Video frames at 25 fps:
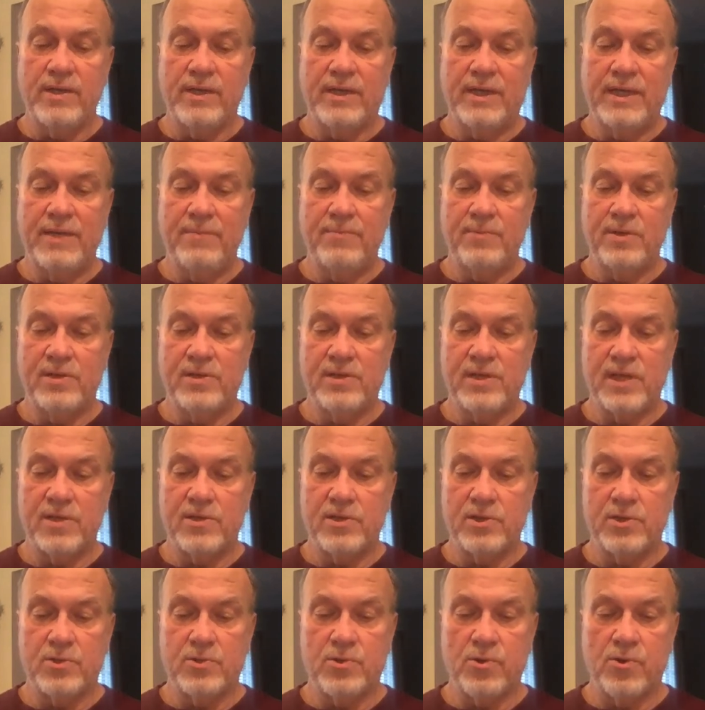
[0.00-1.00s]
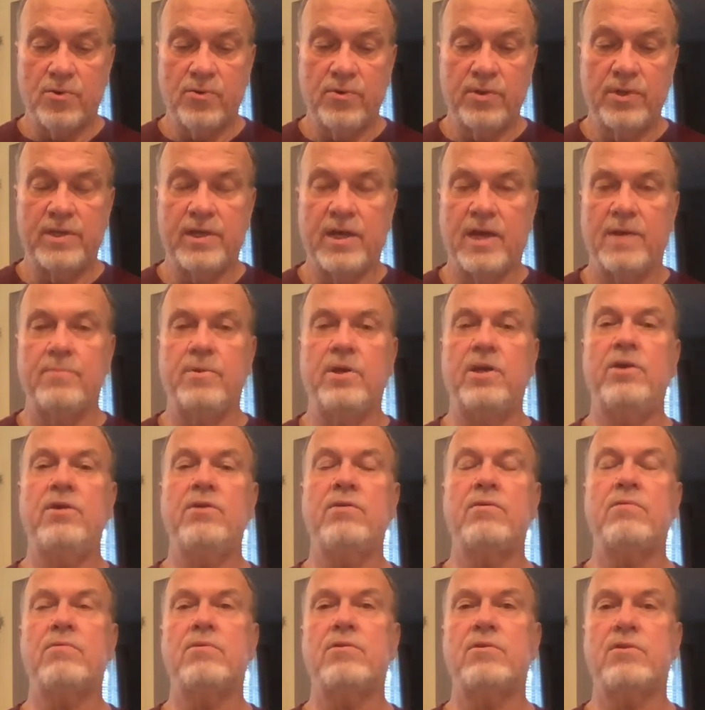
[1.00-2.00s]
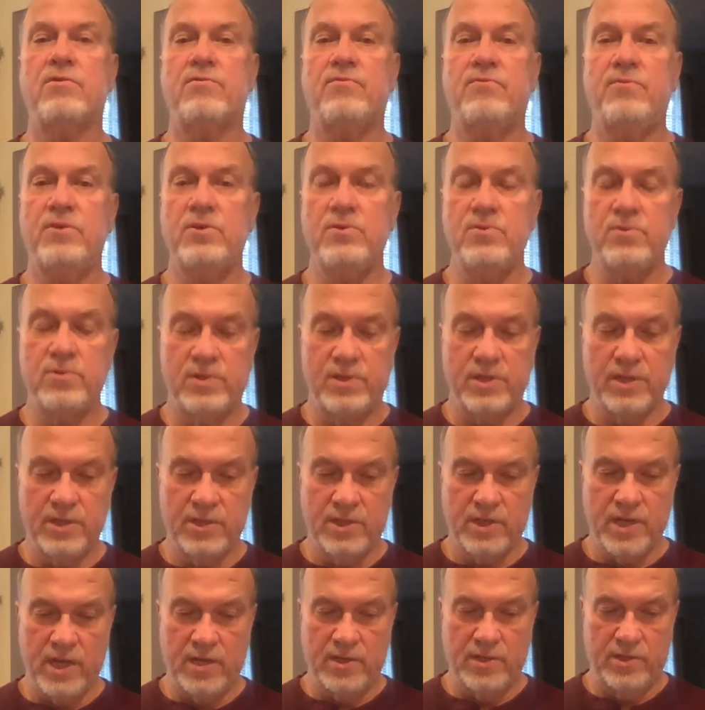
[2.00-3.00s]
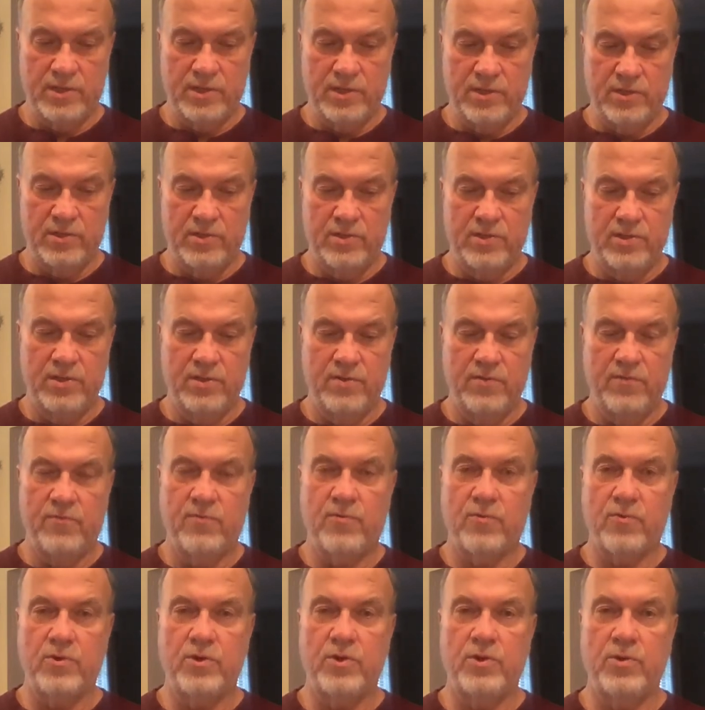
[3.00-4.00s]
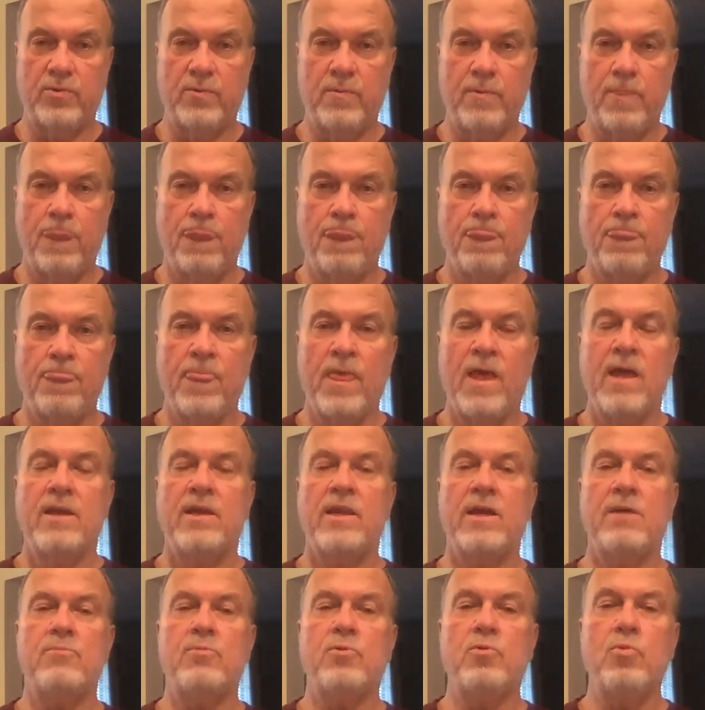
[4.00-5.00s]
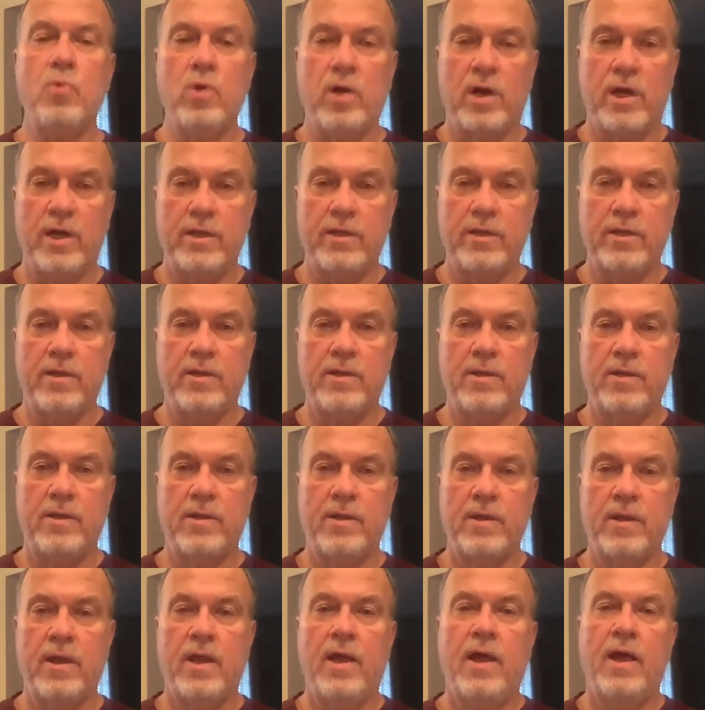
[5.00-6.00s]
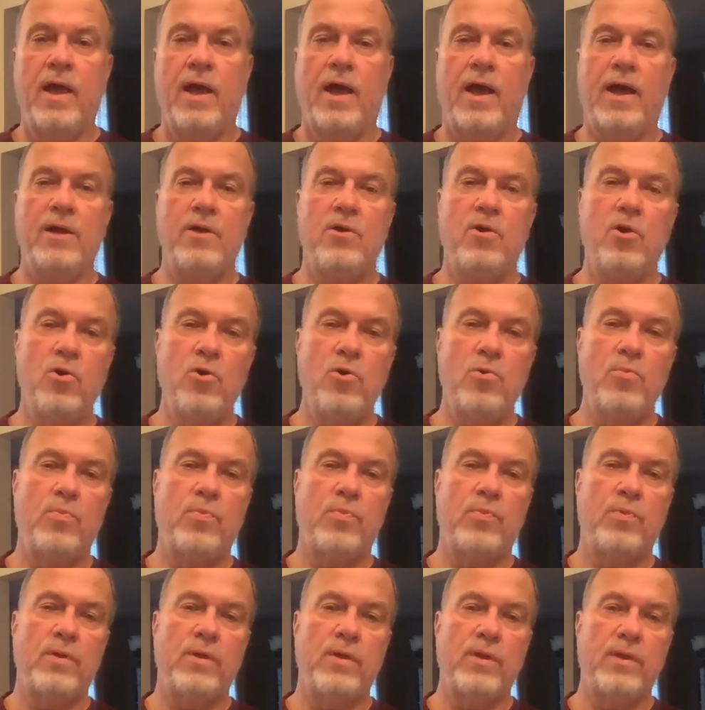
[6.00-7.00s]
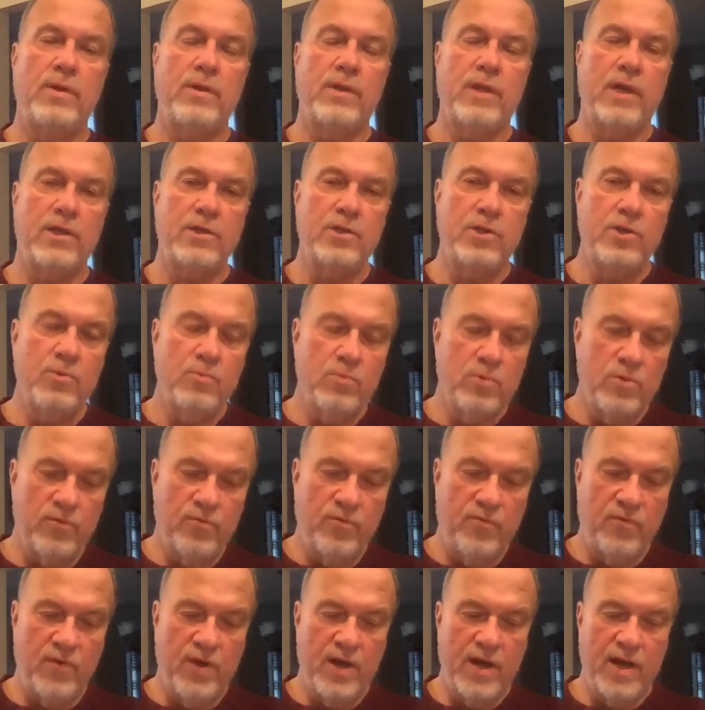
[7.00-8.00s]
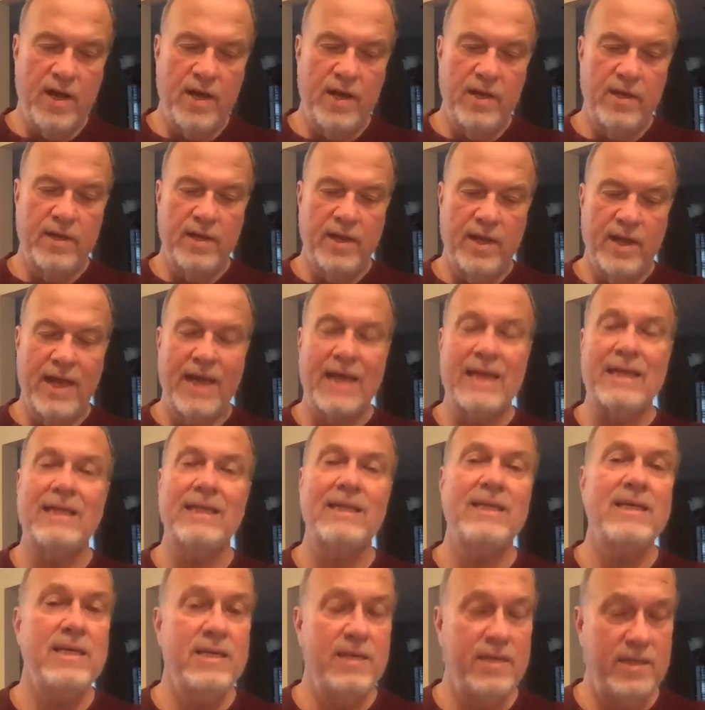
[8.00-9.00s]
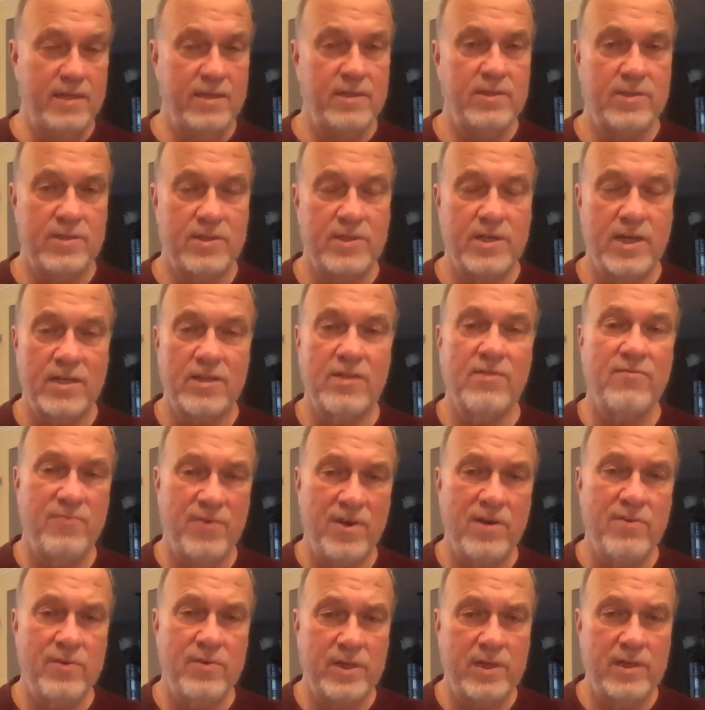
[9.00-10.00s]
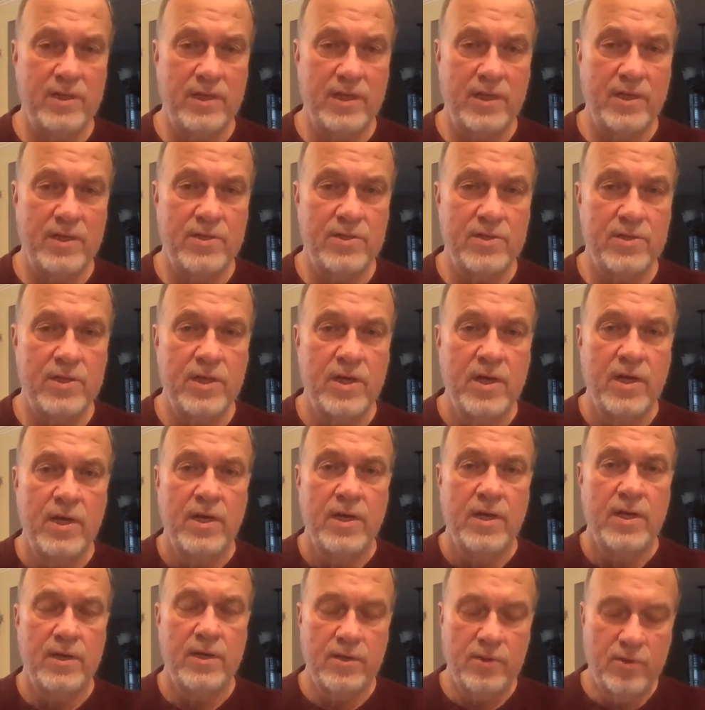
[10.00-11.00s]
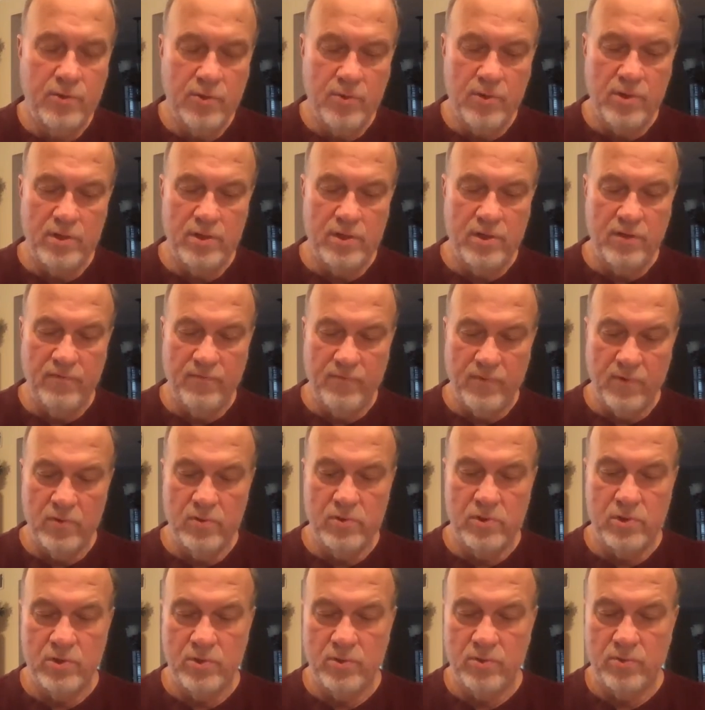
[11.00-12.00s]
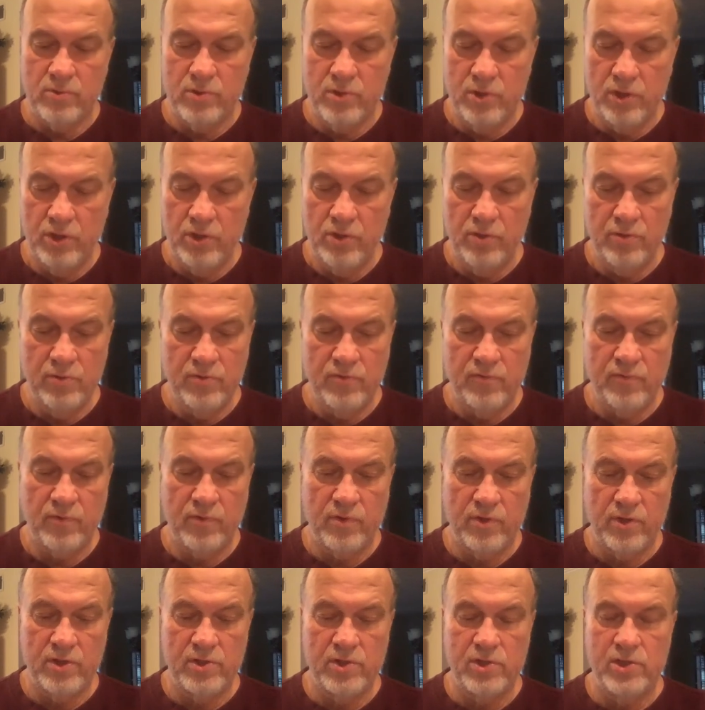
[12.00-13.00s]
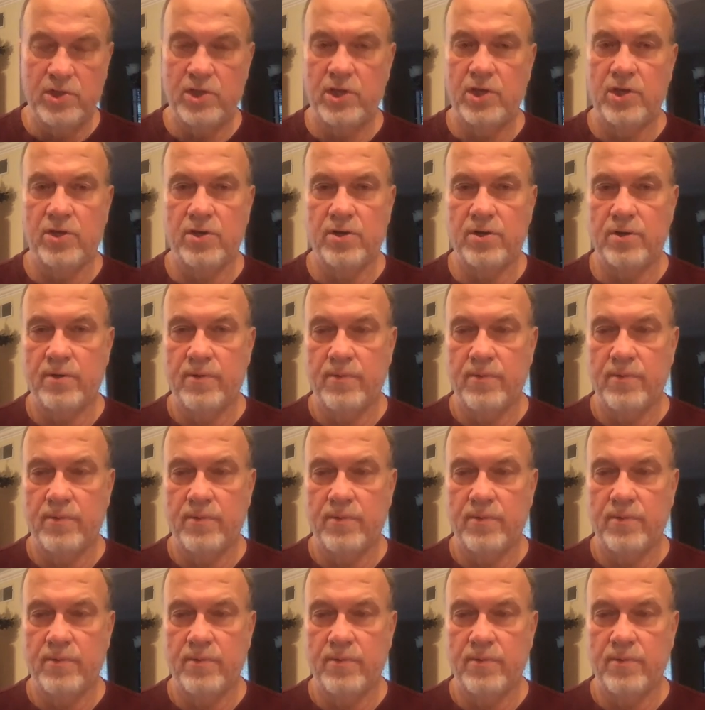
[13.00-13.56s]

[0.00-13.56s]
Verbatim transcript: to keep this session shorter in time, here are a few suggestions for you. Number one, I hope that you will find at least, at the very least, a good devotional to use for this year.